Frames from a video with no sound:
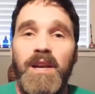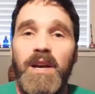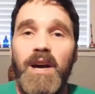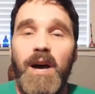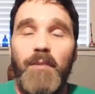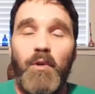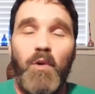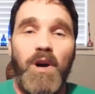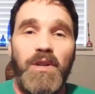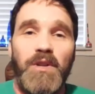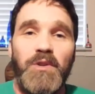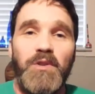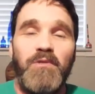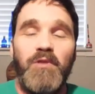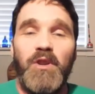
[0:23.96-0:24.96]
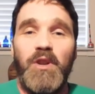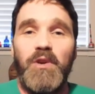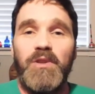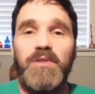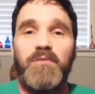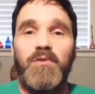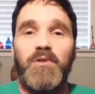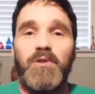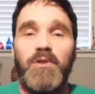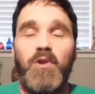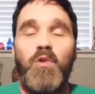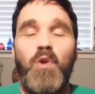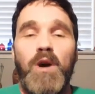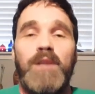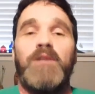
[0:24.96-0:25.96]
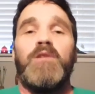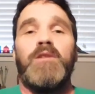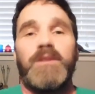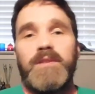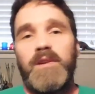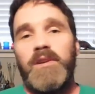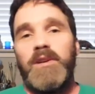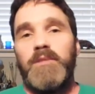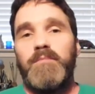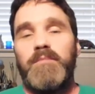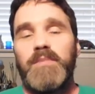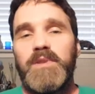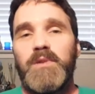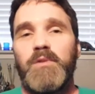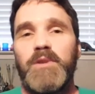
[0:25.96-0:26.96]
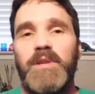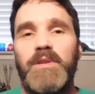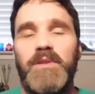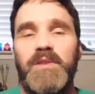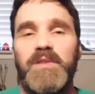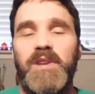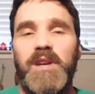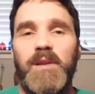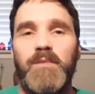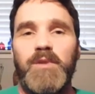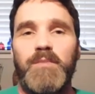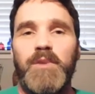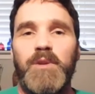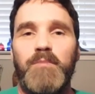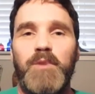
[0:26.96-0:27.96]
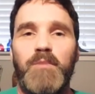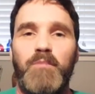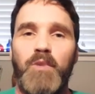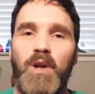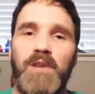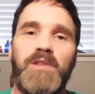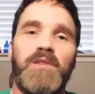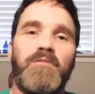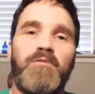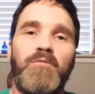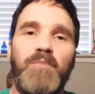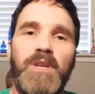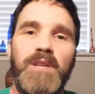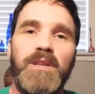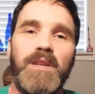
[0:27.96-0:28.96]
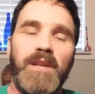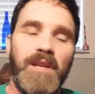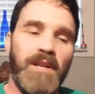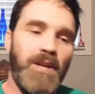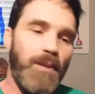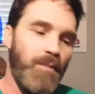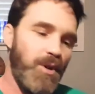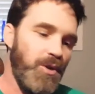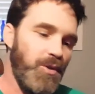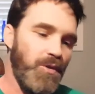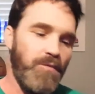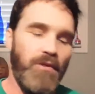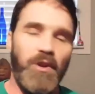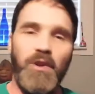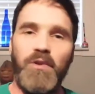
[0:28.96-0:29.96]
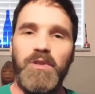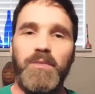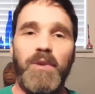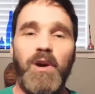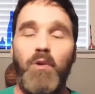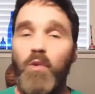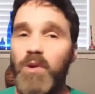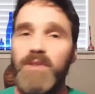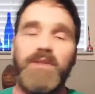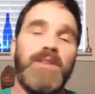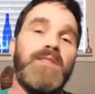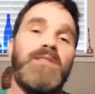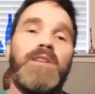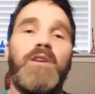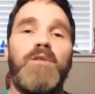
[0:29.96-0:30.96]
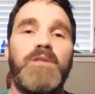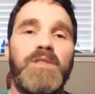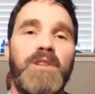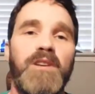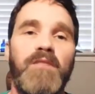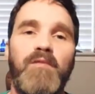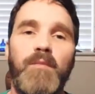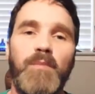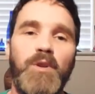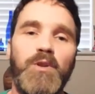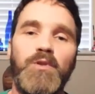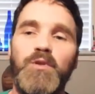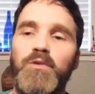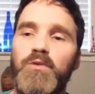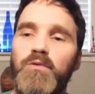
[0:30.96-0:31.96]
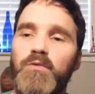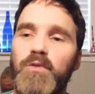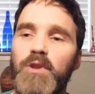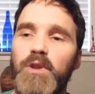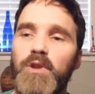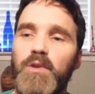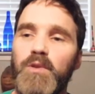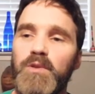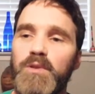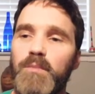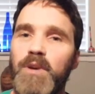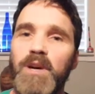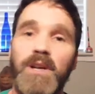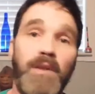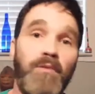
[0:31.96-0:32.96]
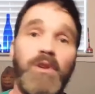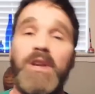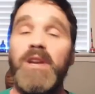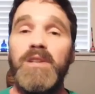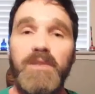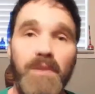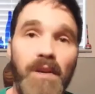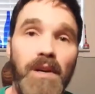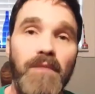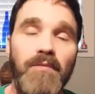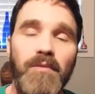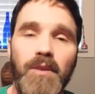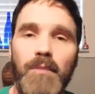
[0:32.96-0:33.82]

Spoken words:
I've been wanting to do videos for quite a long time, so getting this camera has been a big blessing for me, and I'm going to do videos about 1/6 scale stuff. I'm going to do videos about everyday stuff.